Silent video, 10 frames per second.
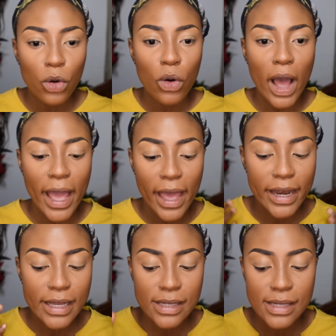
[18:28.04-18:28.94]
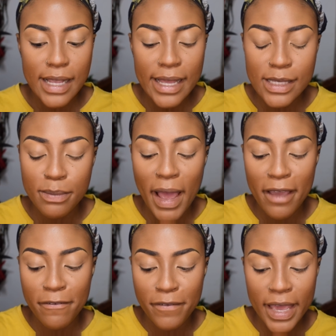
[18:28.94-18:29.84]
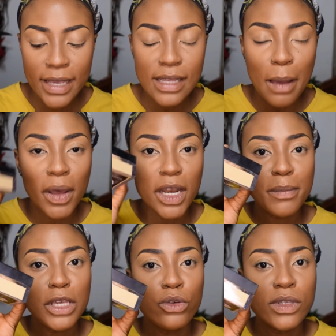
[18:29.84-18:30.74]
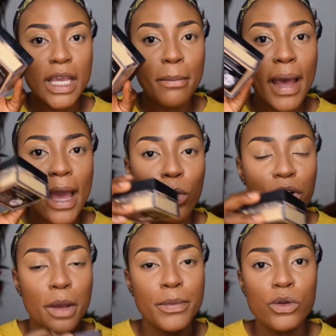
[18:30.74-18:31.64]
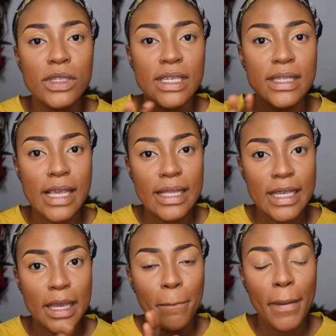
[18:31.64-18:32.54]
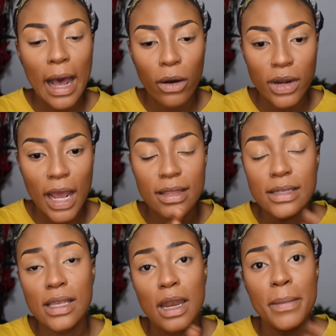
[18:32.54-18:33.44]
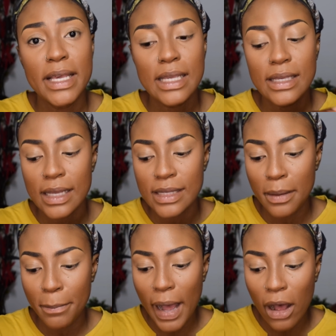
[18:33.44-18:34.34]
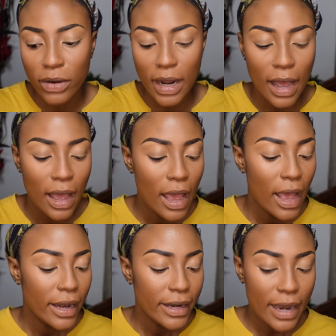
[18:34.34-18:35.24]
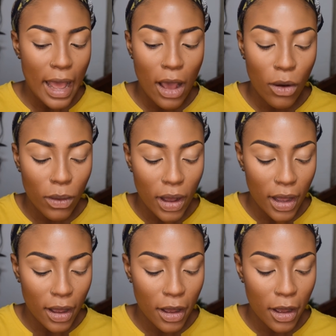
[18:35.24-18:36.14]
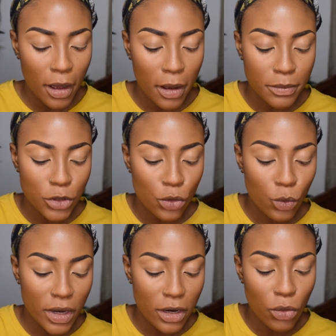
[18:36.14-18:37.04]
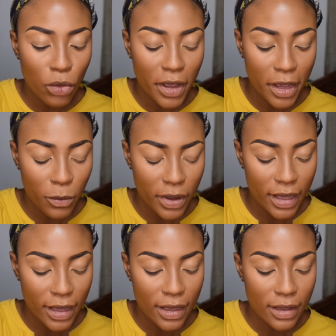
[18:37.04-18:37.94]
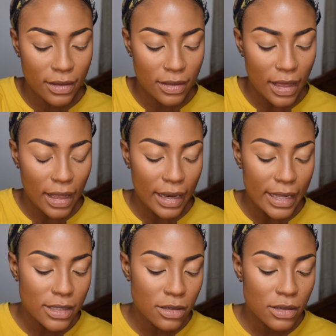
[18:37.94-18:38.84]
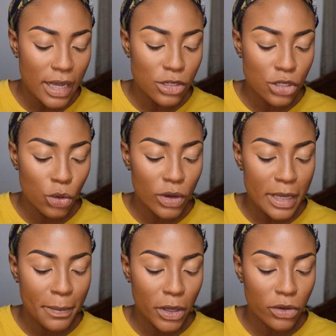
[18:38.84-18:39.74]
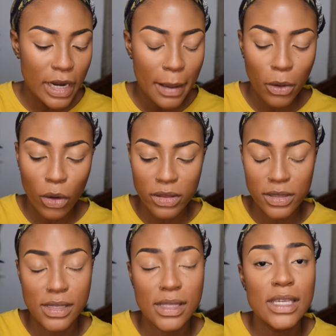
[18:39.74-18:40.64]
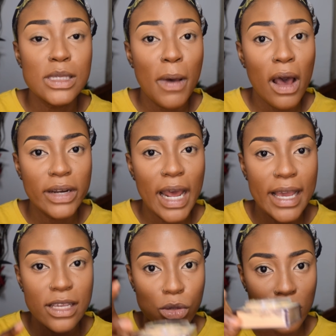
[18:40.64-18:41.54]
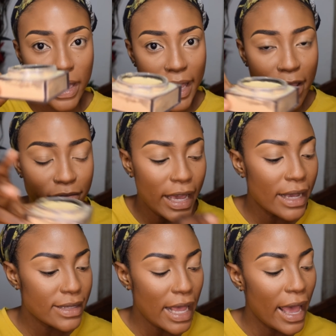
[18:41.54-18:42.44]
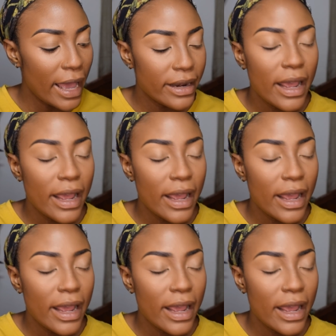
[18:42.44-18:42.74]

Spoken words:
go ahead and set my face. I'm gonna be using my Huda Beauty setting powder. This is an amazing setting powder. Now you want to go in with a little and slowly build up, because this powder is on the heavier side.